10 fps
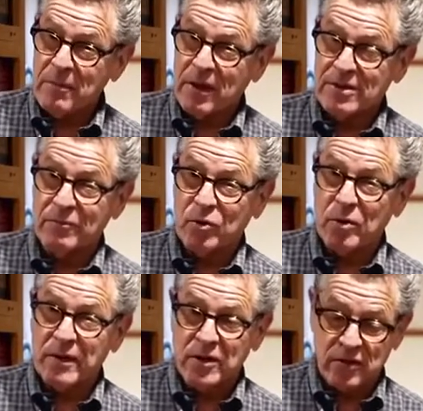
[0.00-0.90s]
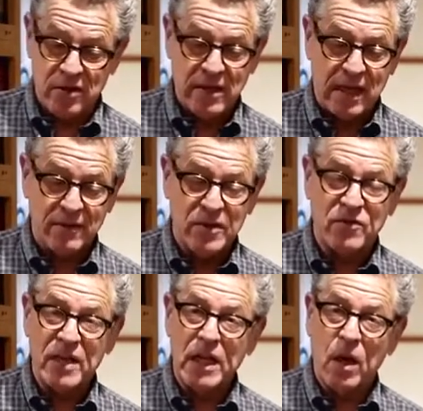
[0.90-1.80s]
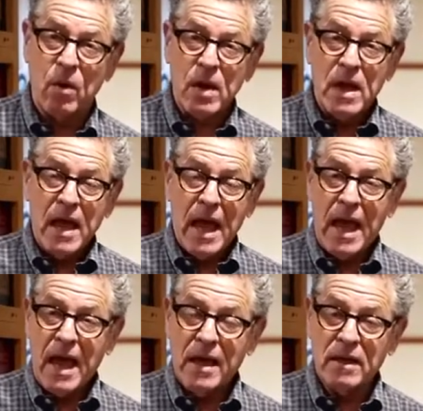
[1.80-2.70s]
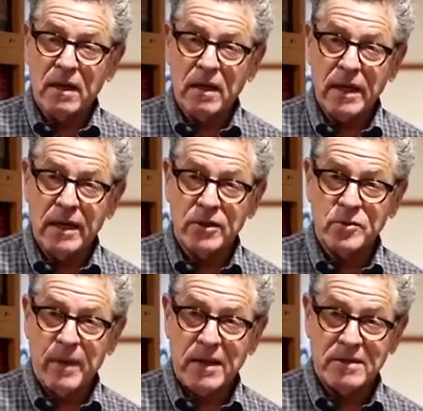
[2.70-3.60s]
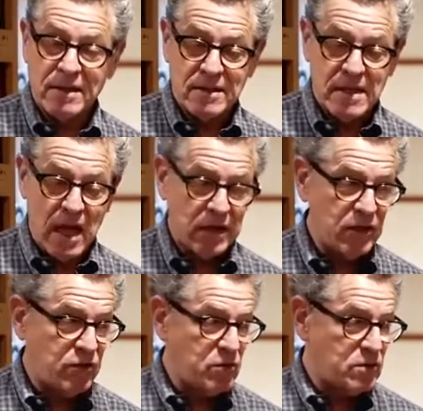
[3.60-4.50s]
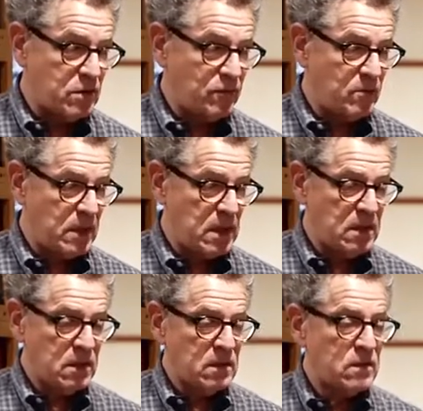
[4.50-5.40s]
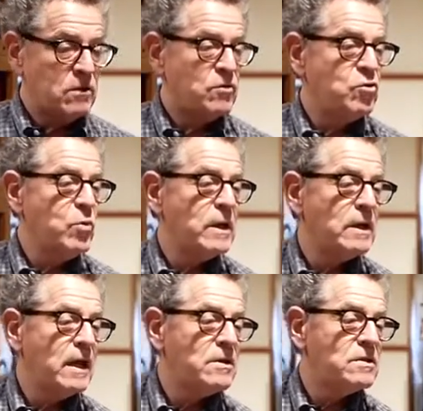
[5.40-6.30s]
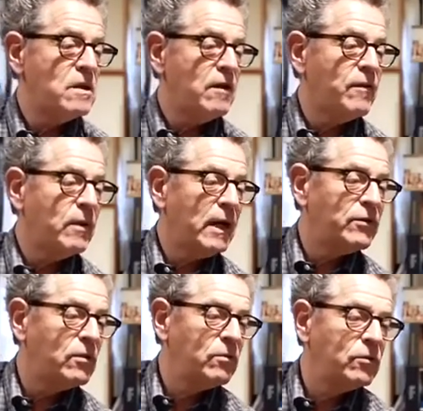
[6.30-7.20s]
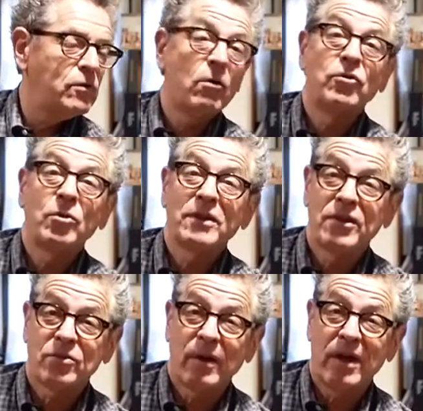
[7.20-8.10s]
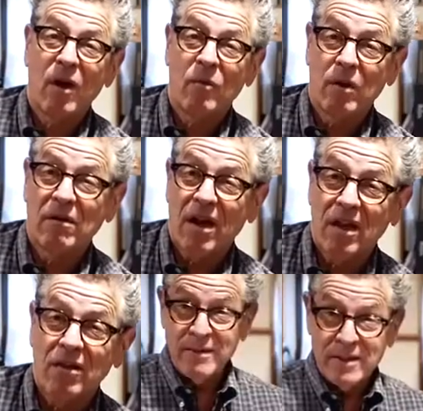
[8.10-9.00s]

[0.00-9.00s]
Because I'm doing this for the sake of this video, and in a space that's not conducive to me doing a lot of stuff, okay? So don't do it this way at home, all right?